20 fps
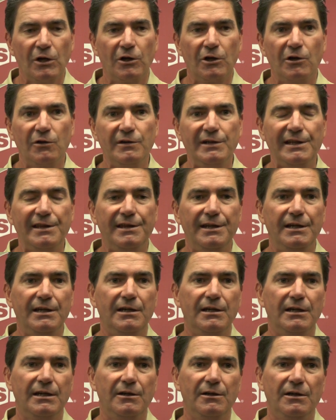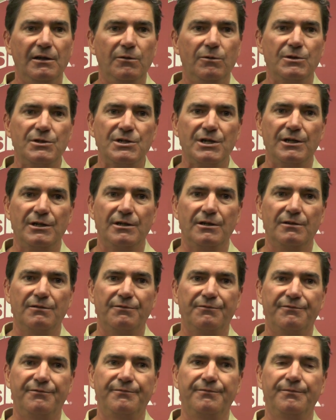You know, I think it
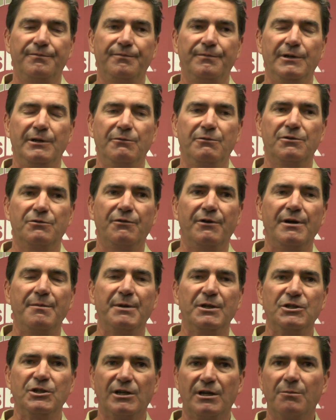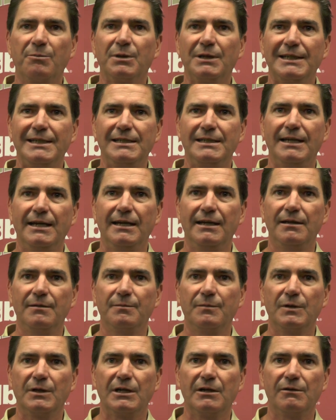was very much a complete
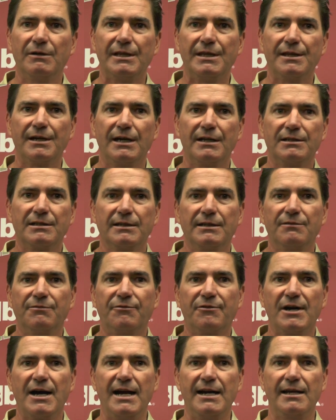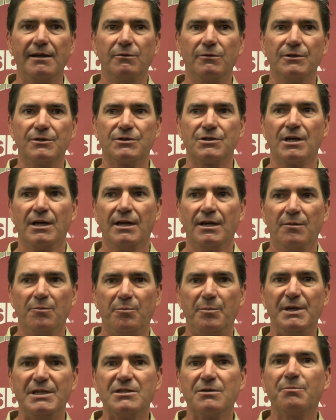game. You know, I thought Friday was
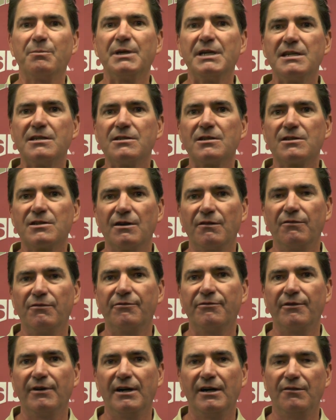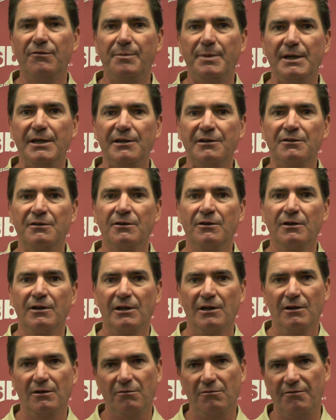bits and pieces of being
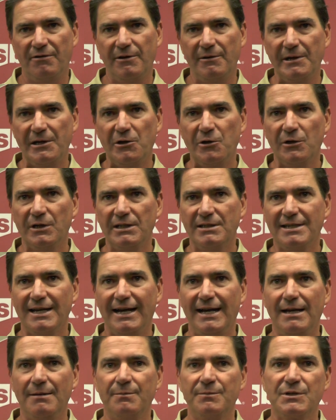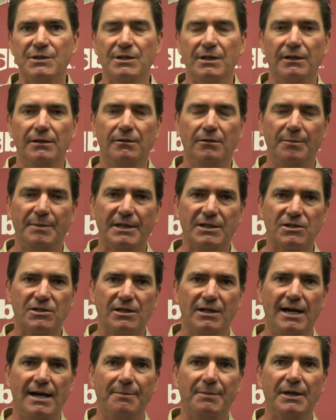very good at times, a little bit
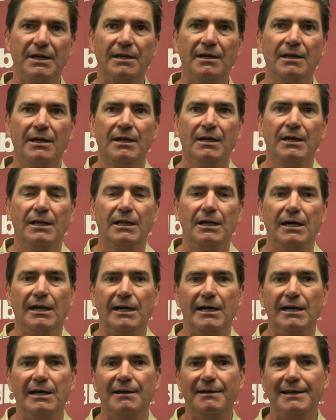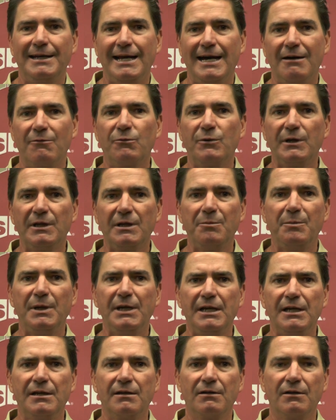sloppy, not really
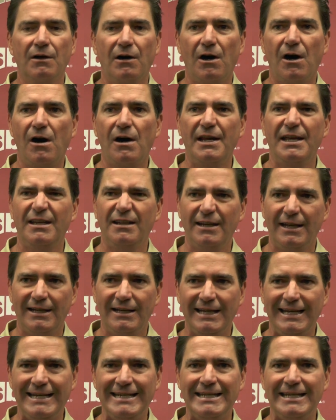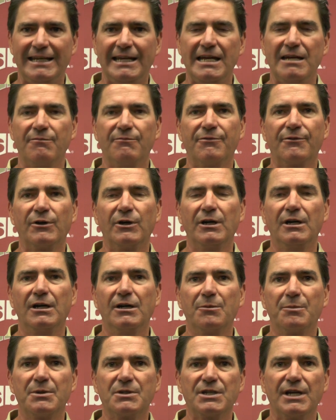being on it and in the game for
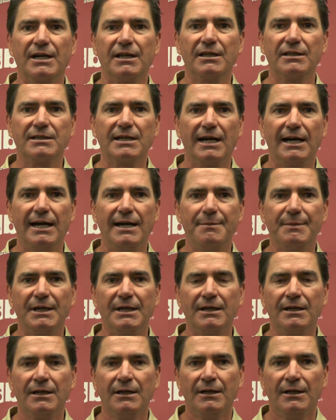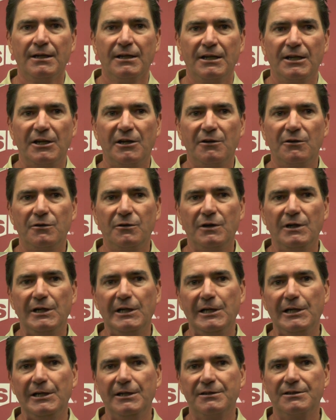100% of the time. And, you know,
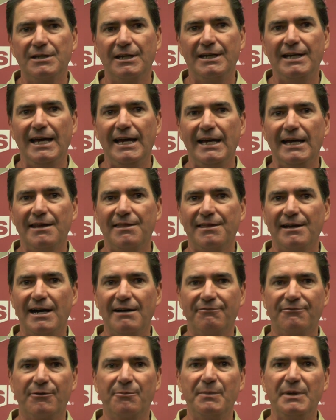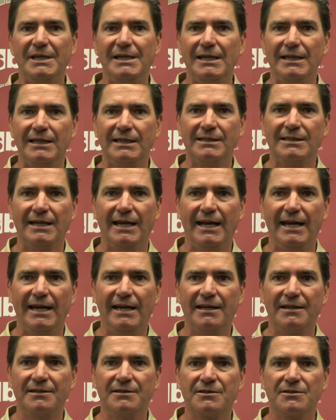today I thought from beginning to
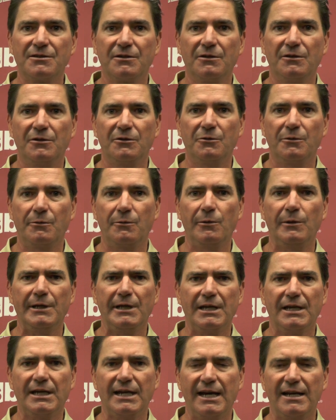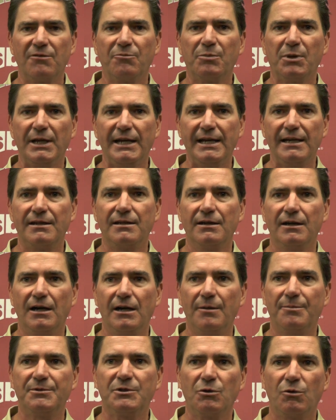end, we really kind of played
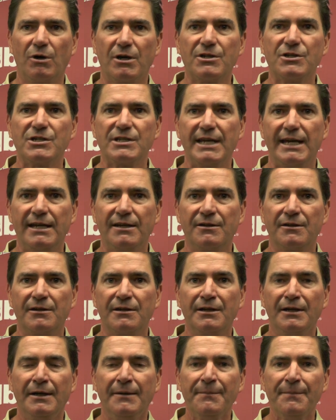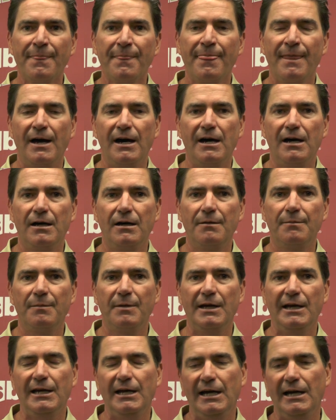up to our standard.
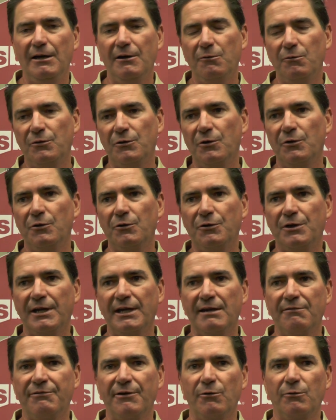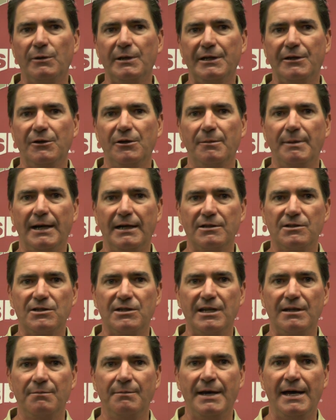The thing I felt really good about is it
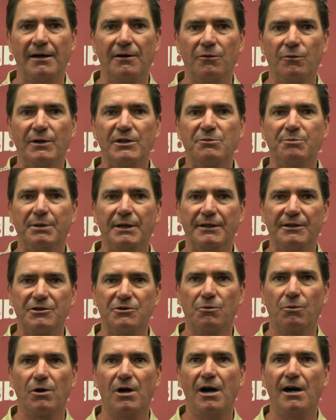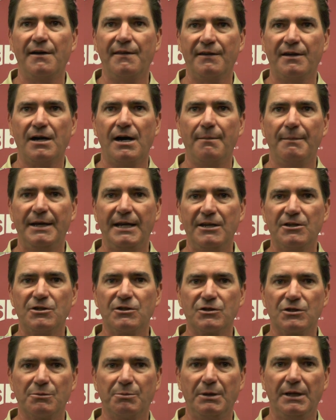didn't matter which players were on and the
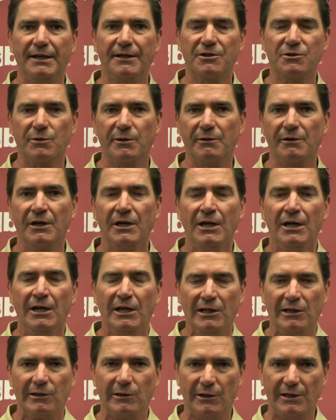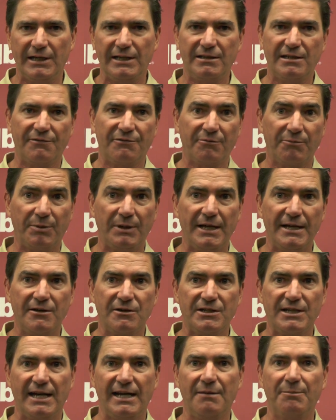combinations of players. We were looking at different
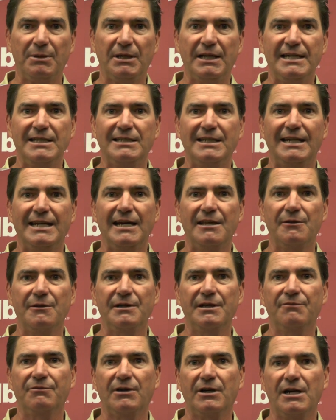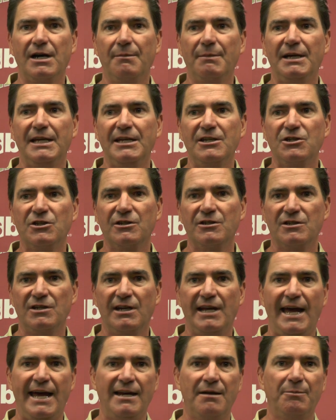players kind of playing together in different combinations,
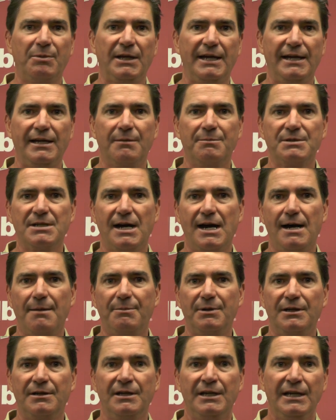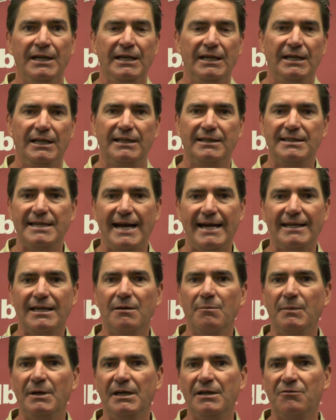and Anna playing up top and
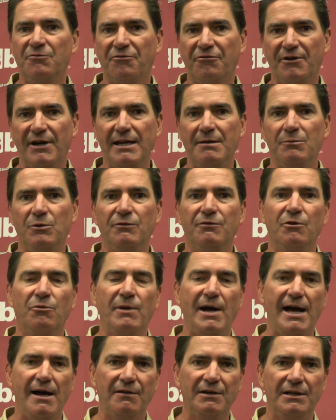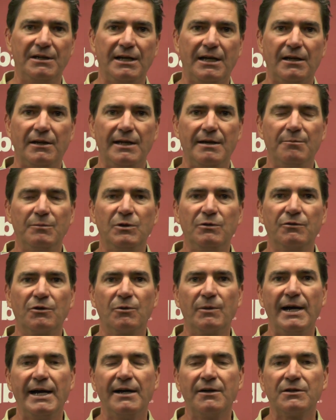attacking mid, and Fran moving around and Nicolette moving
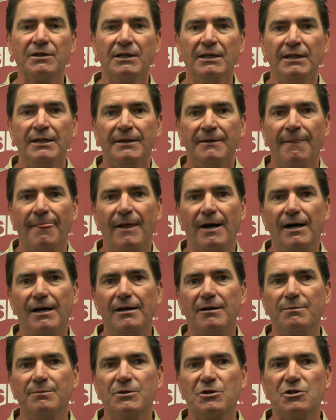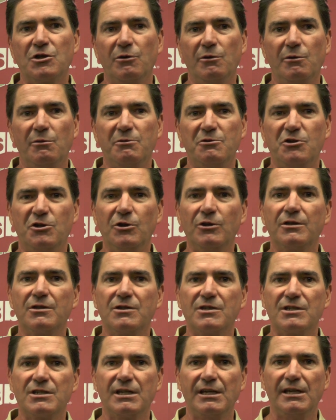around. So it was good to
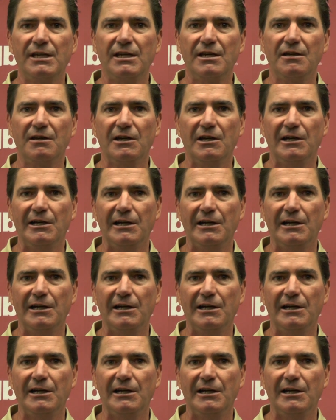see